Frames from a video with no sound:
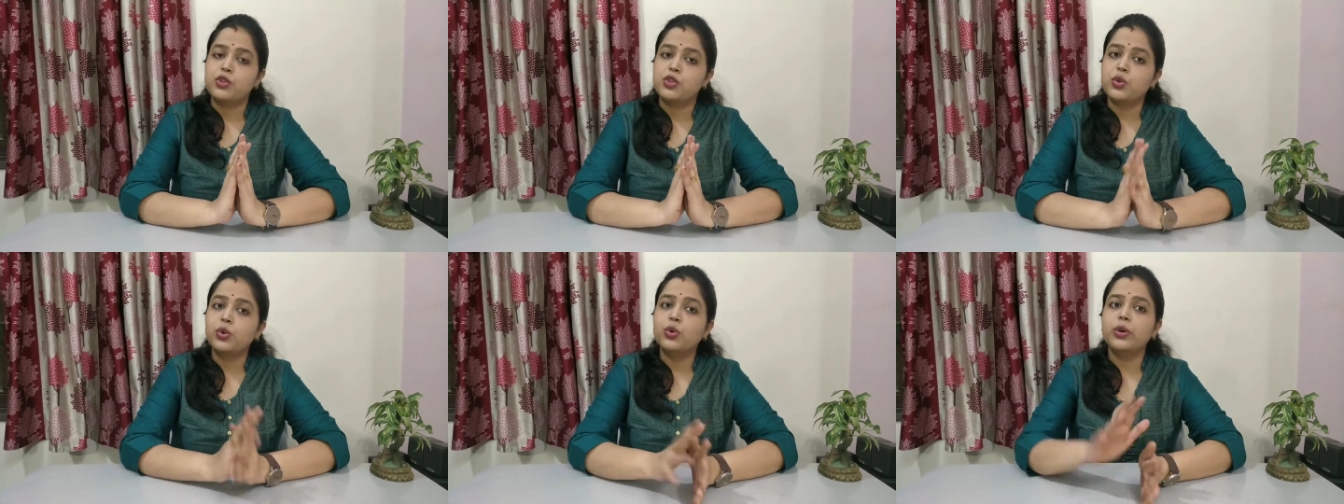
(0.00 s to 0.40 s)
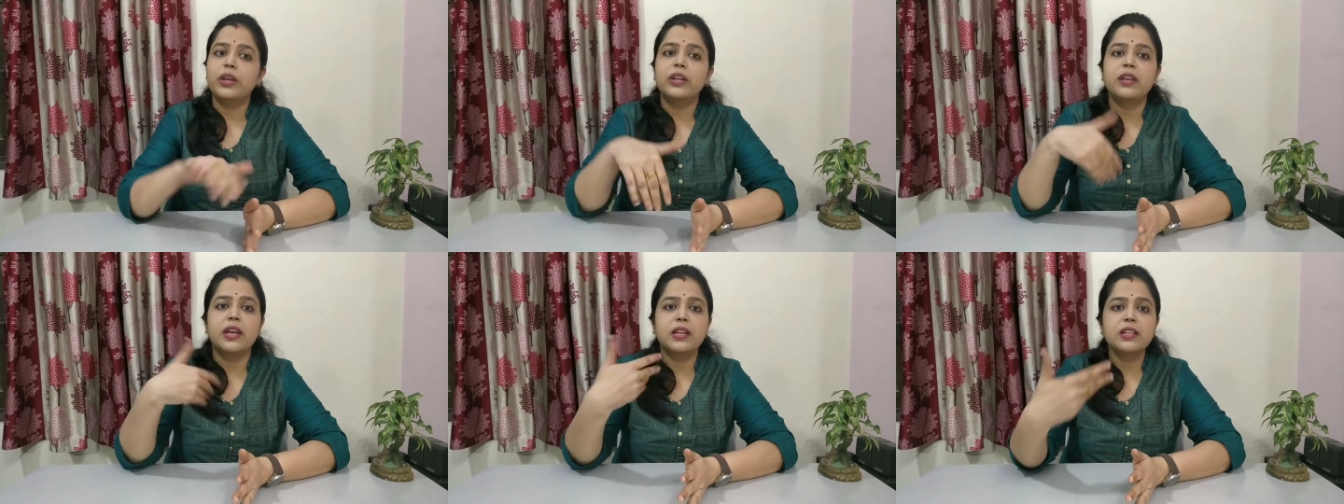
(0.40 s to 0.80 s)
to
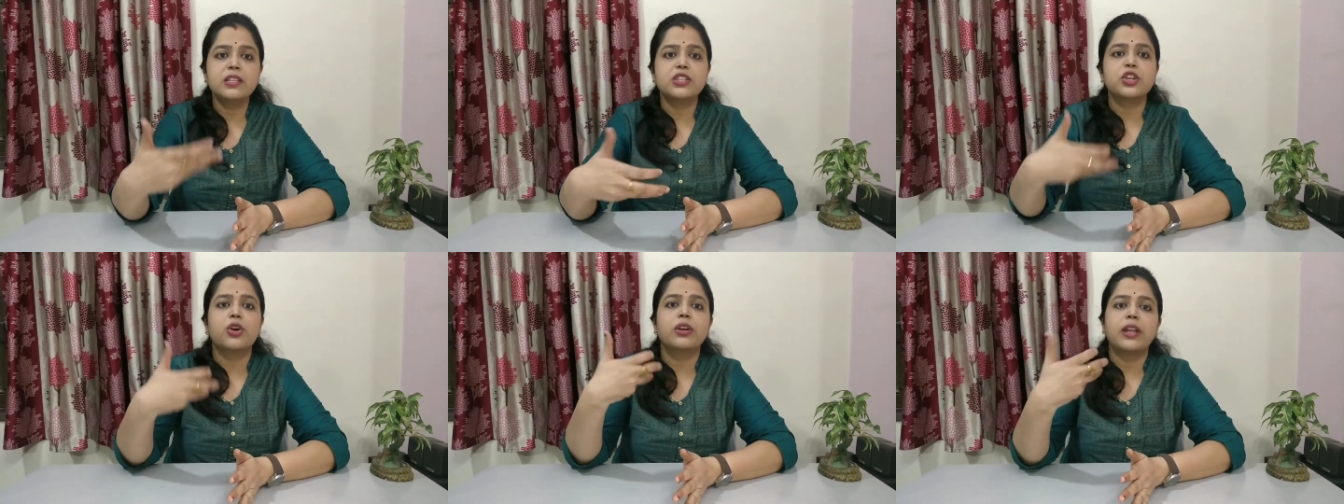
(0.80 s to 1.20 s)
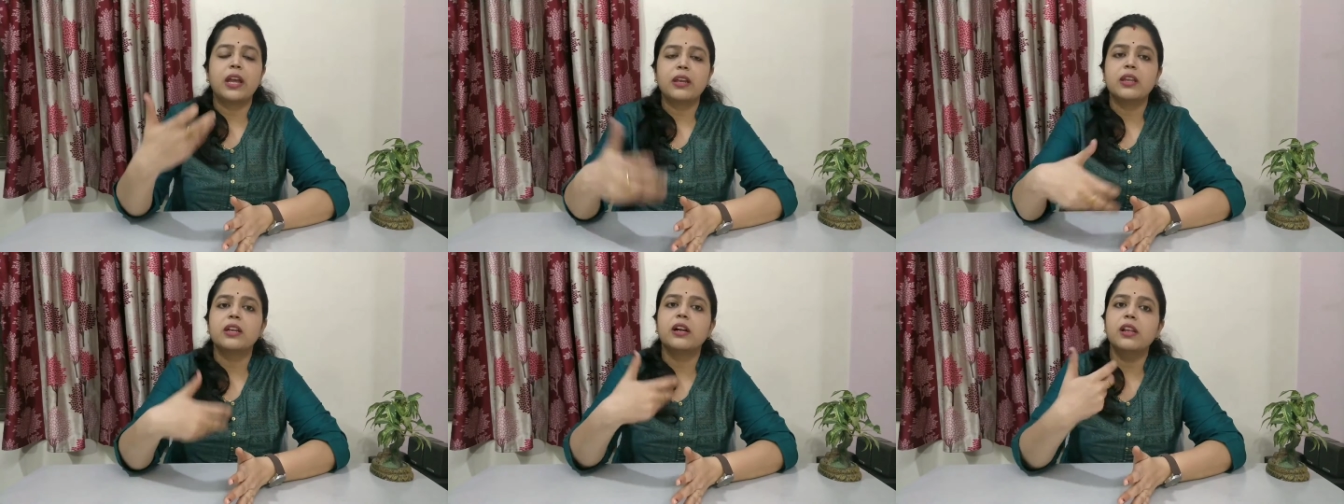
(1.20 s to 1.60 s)
enhance your
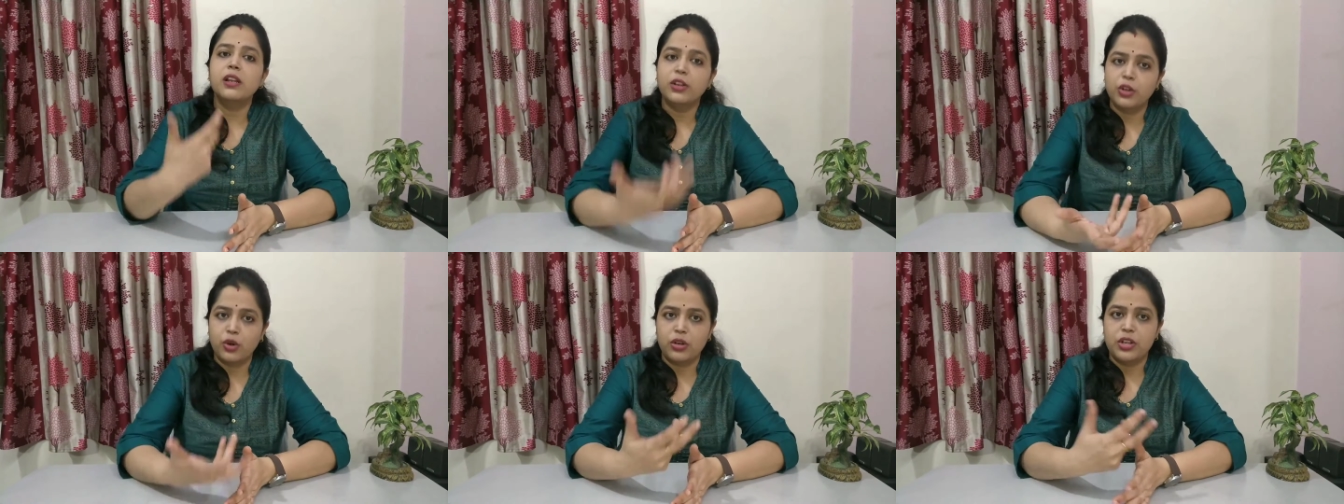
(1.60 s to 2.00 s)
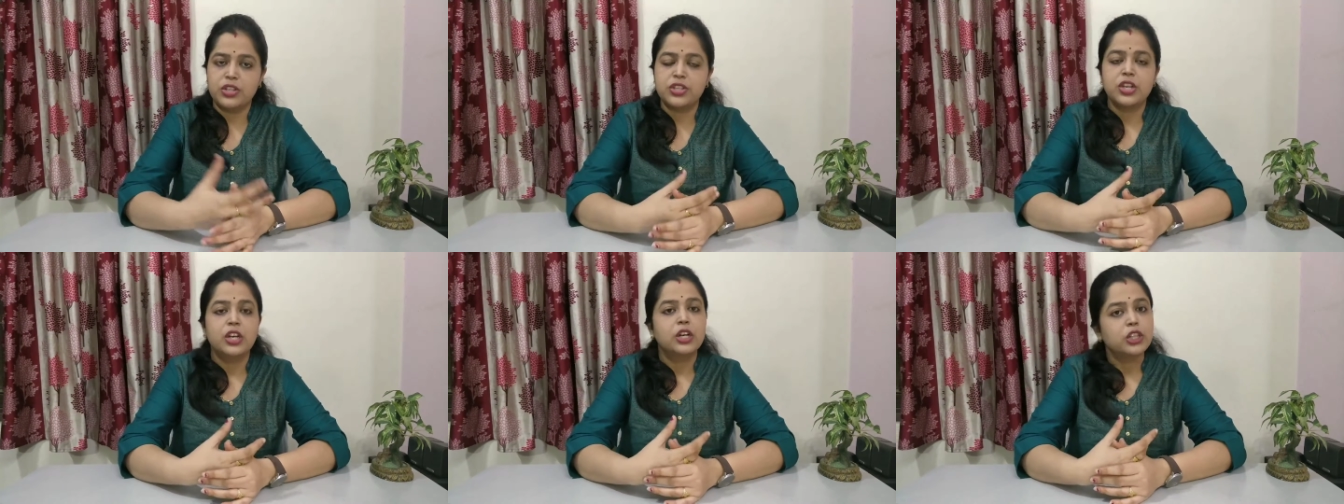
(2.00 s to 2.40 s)
technical
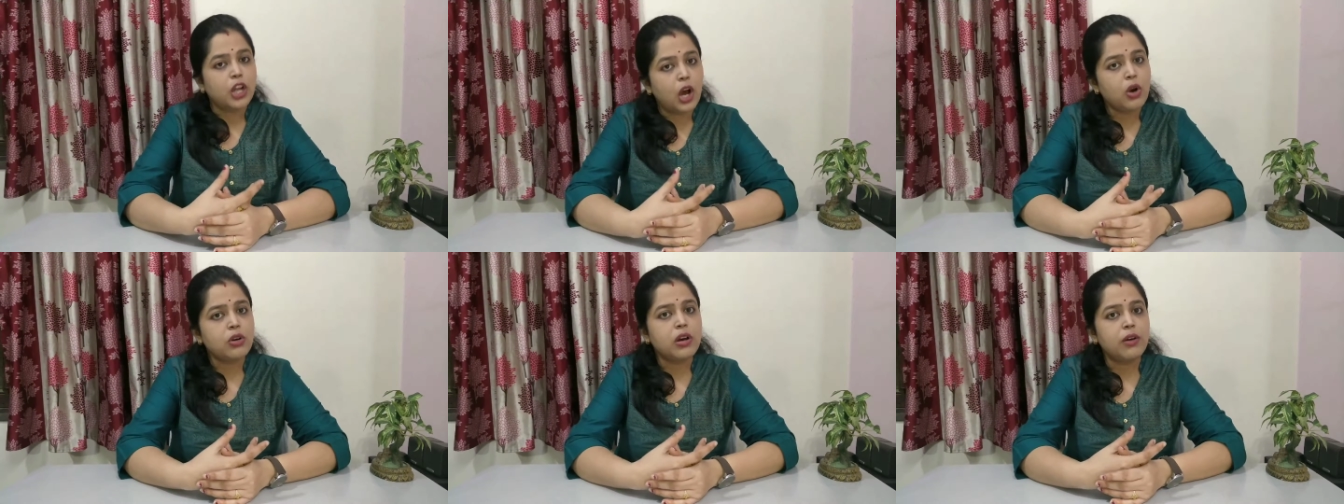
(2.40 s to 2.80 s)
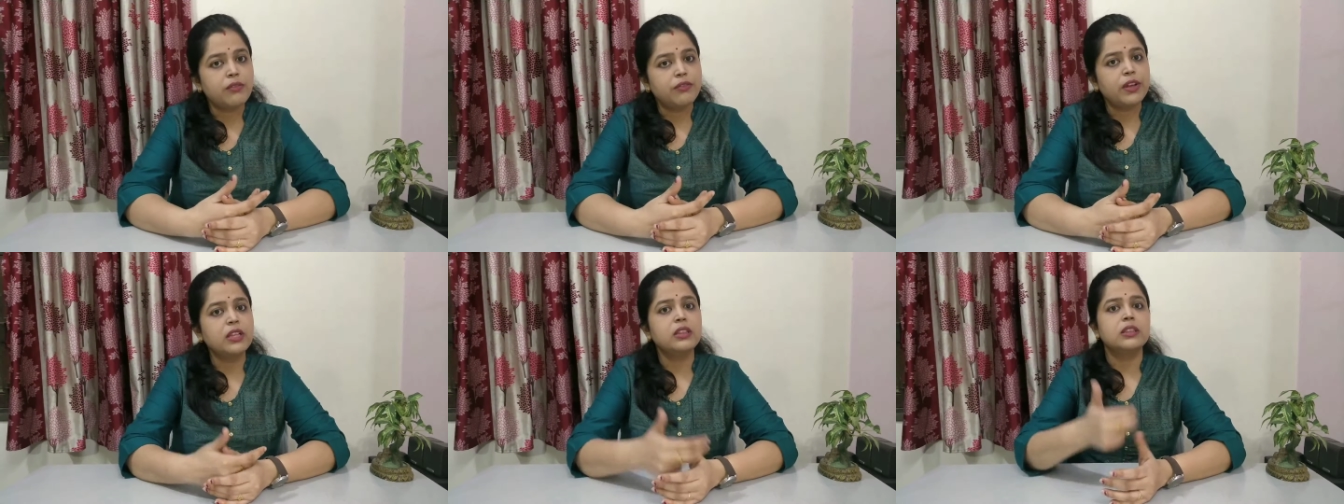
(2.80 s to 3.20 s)
knowledge. Now
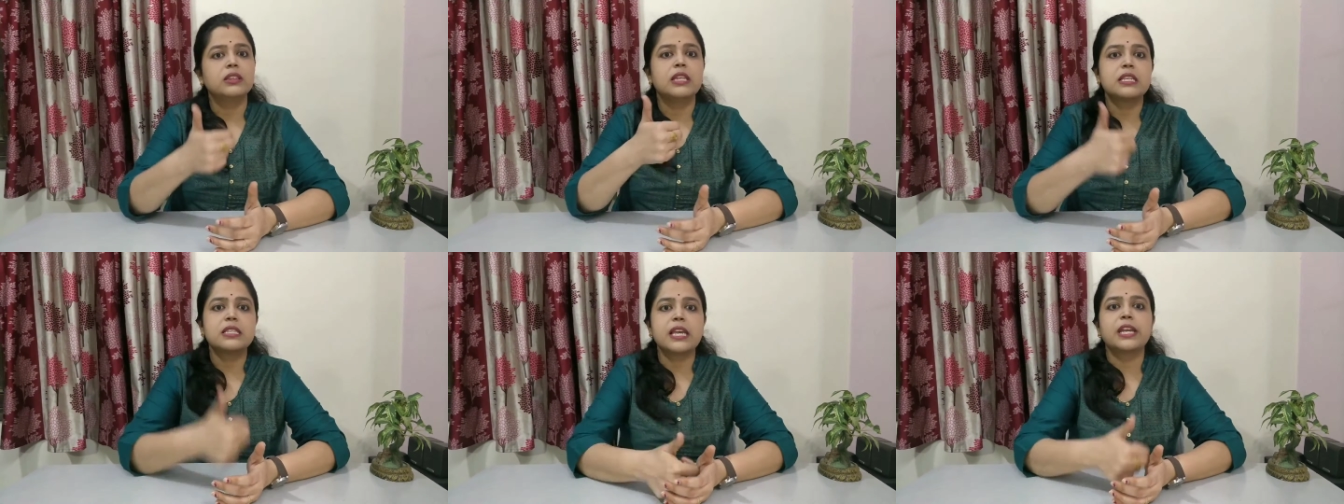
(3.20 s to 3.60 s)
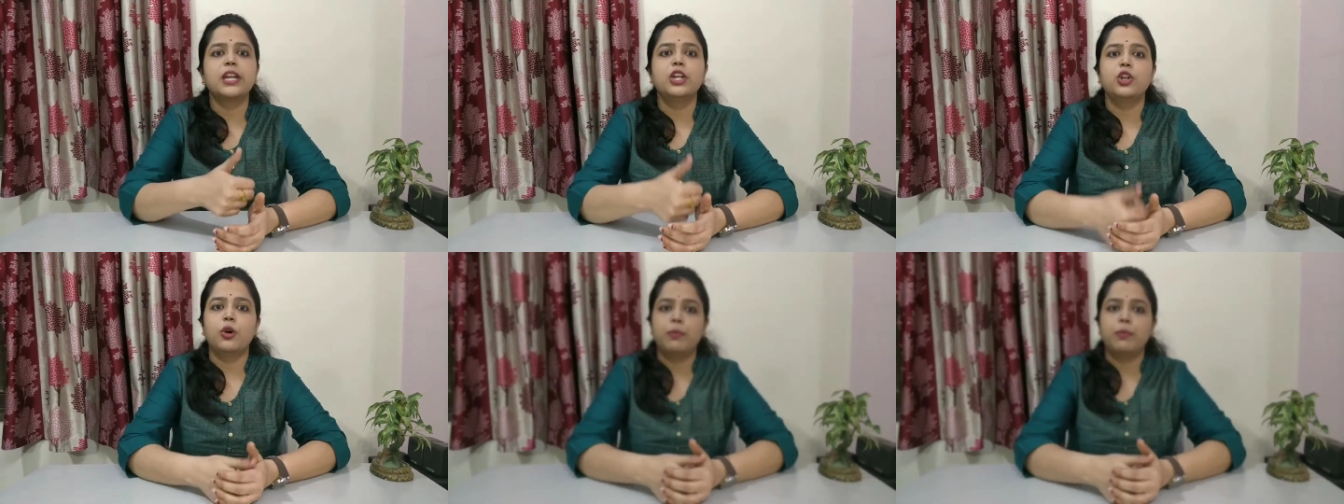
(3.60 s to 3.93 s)
come with the second